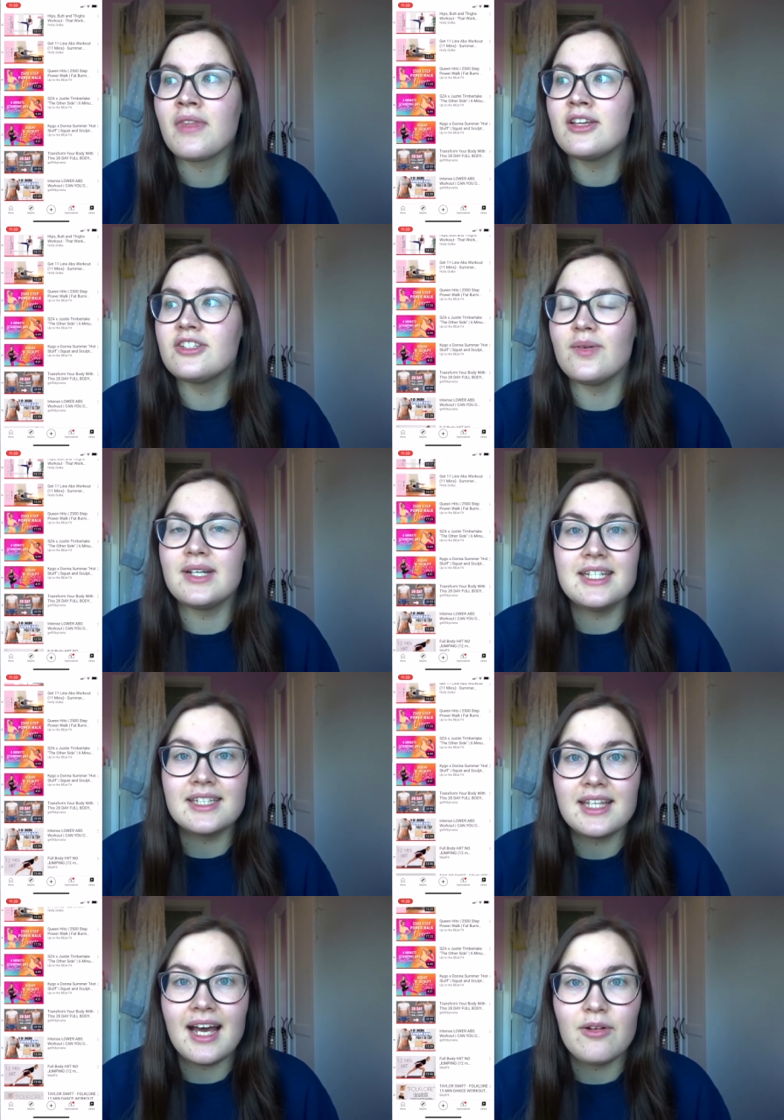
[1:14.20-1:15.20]
So I
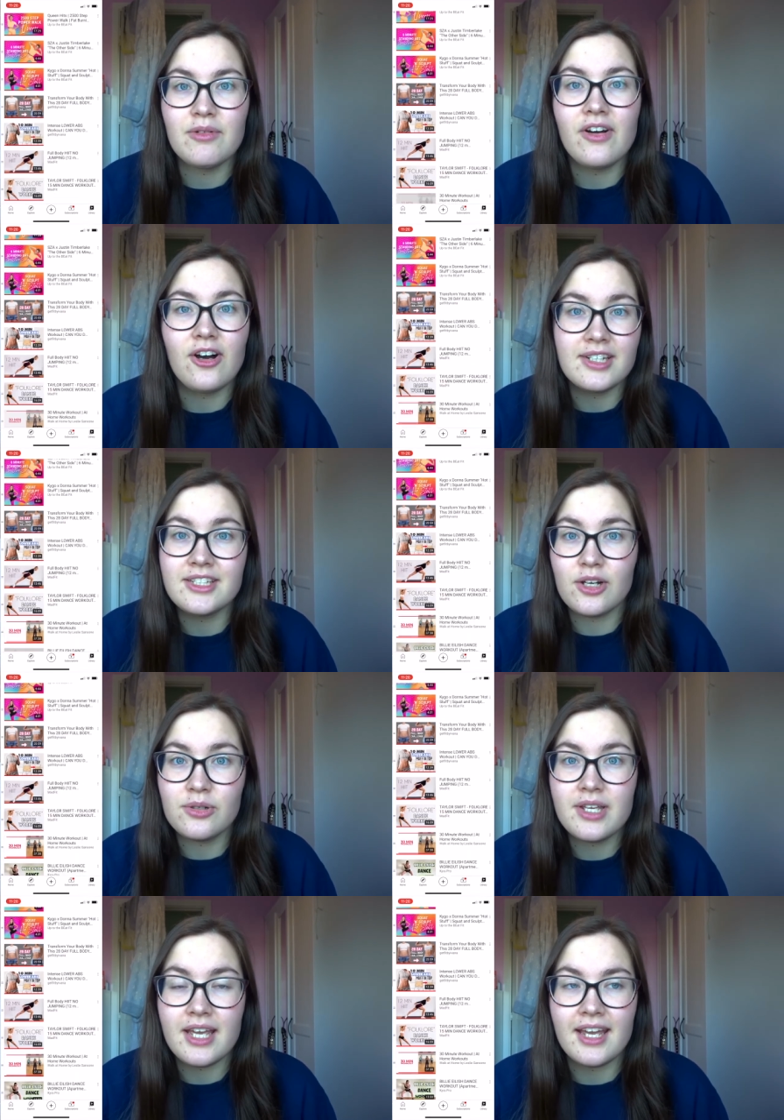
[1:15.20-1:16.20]
did that with Holly
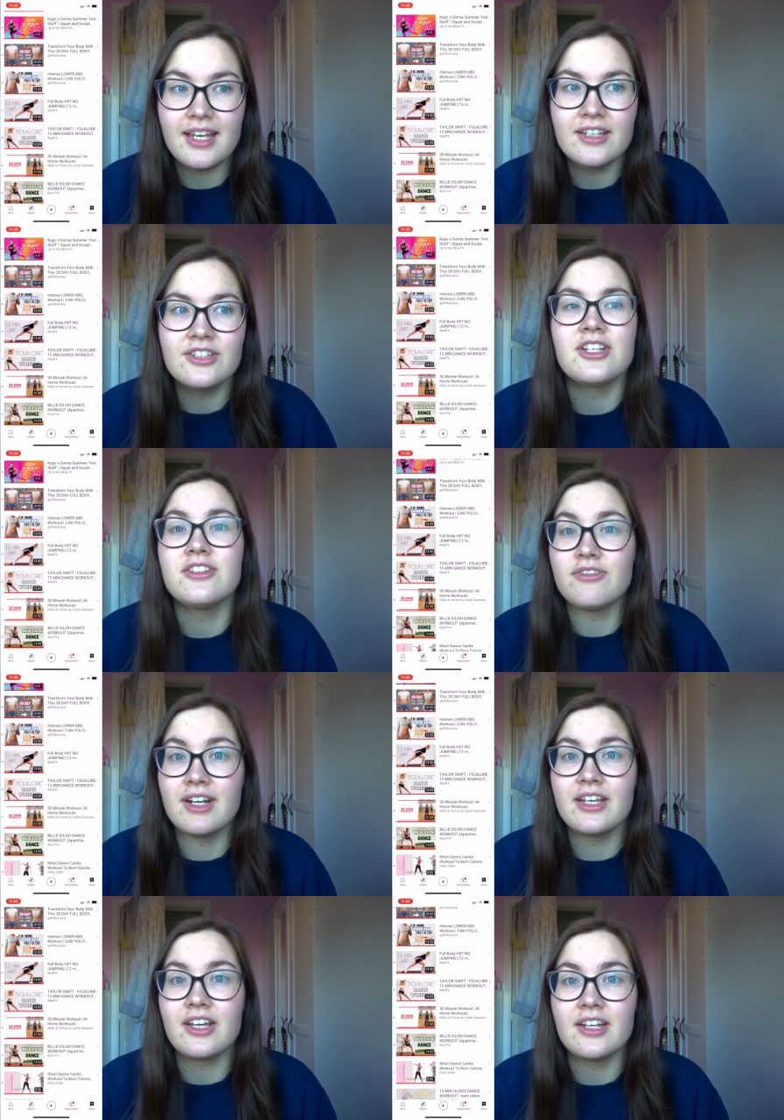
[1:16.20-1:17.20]
Dolke. She's
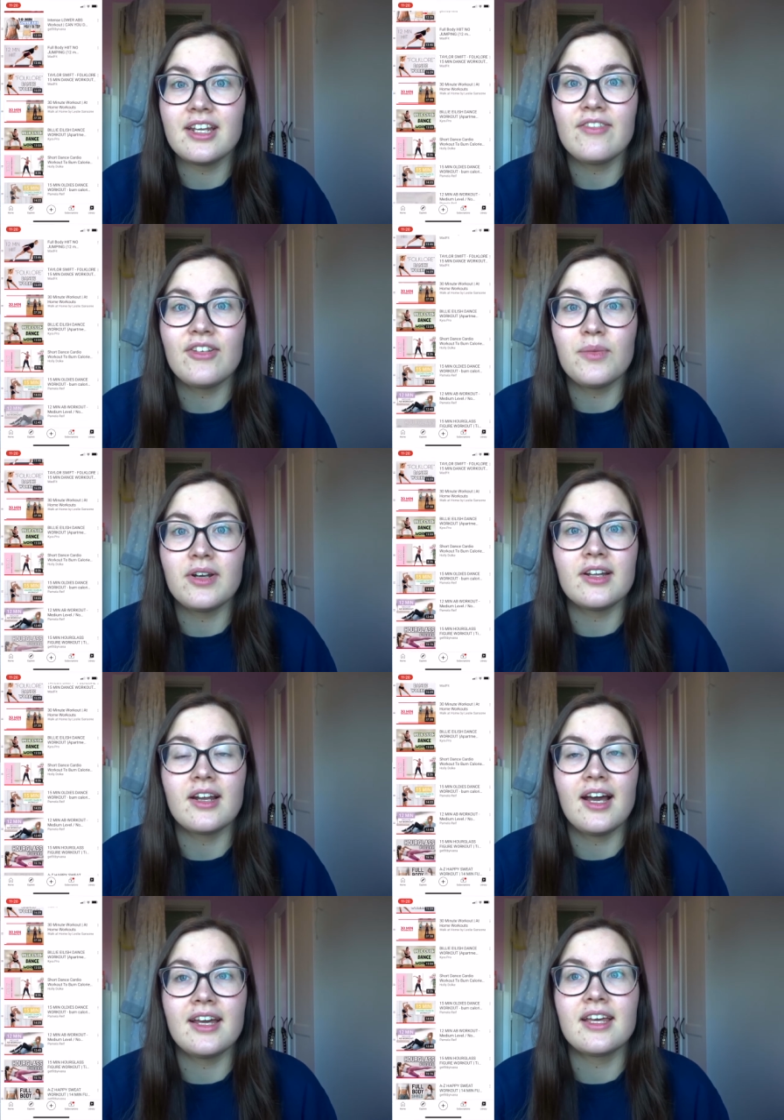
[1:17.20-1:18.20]
really good if you want to
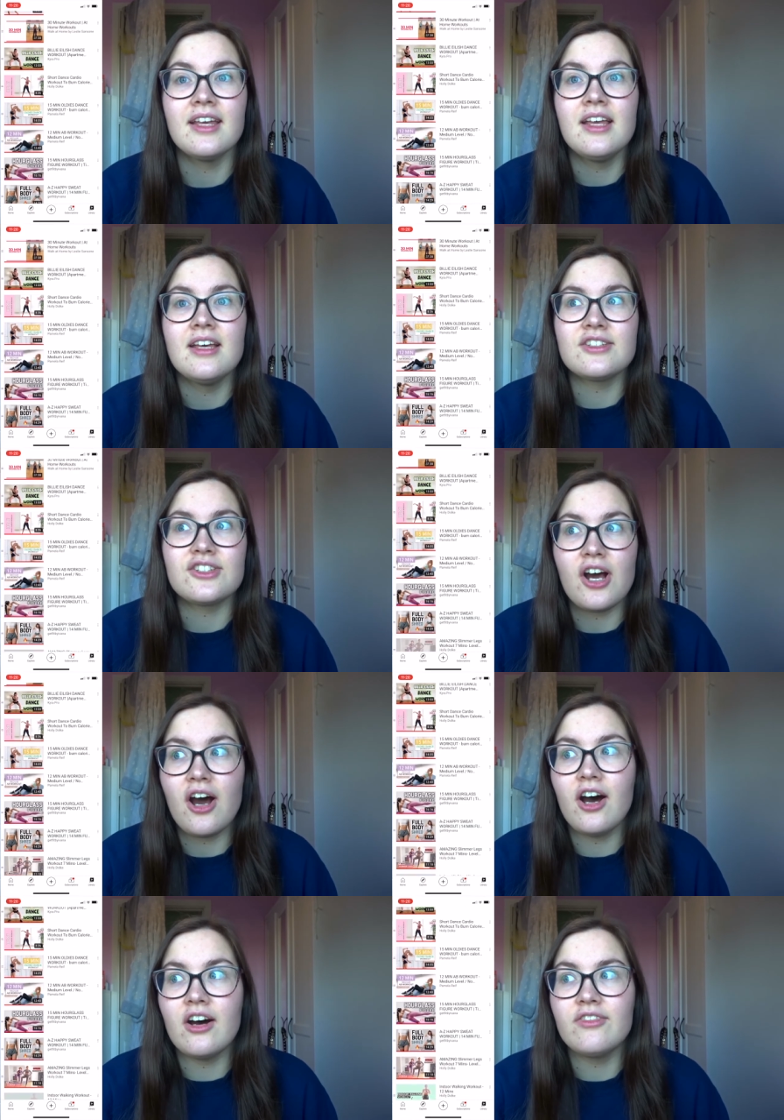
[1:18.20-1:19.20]
like
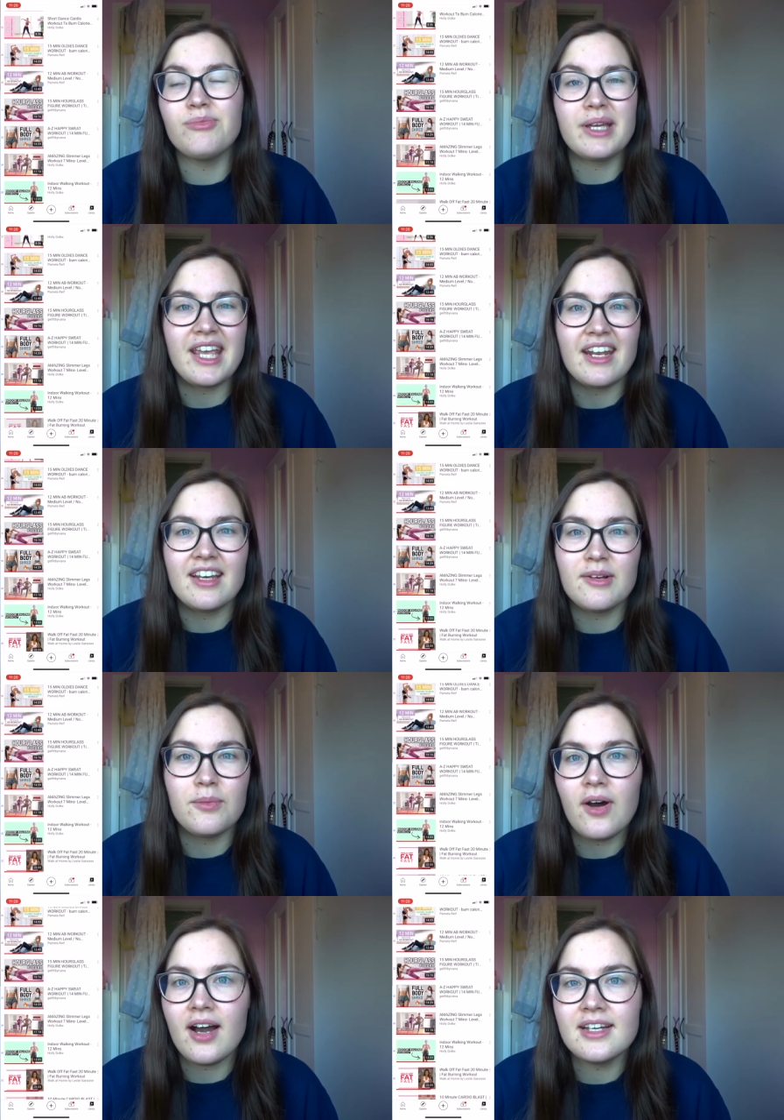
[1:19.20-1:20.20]
start off beginner
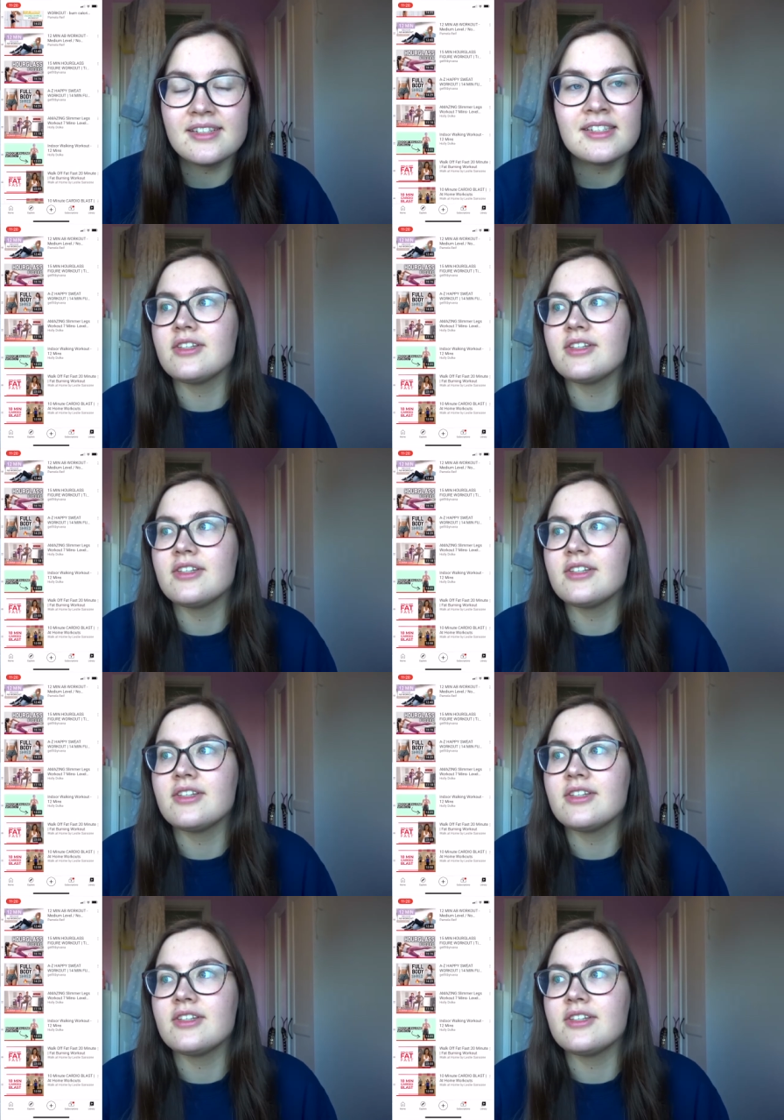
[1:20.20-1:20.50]
wise.